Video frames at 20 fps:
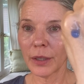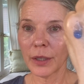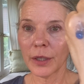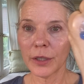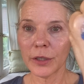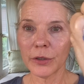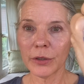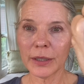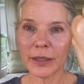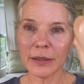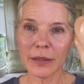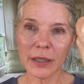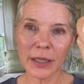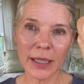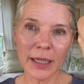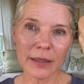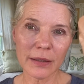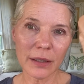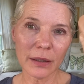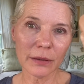You can
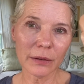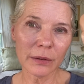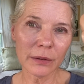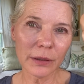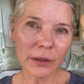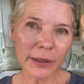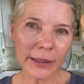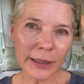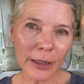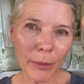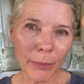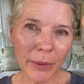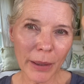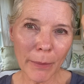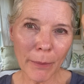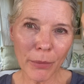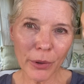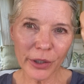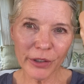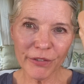see it's a little bit
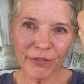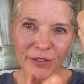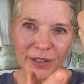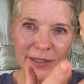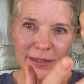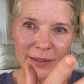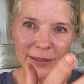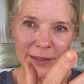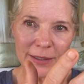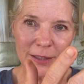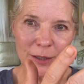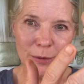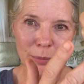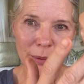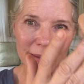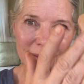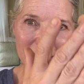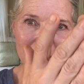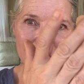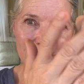more viscous,
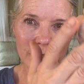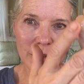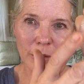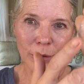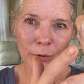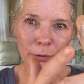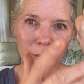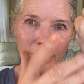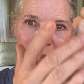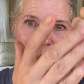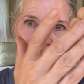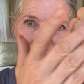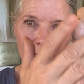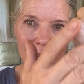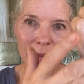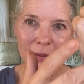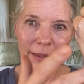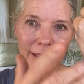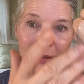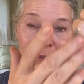but still
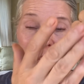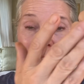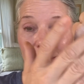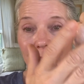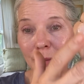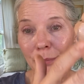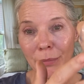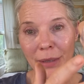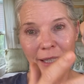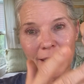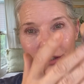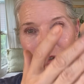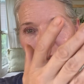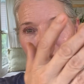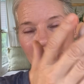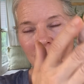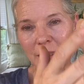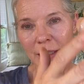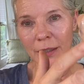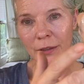runny. It doesn't make your
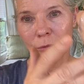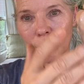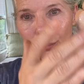skin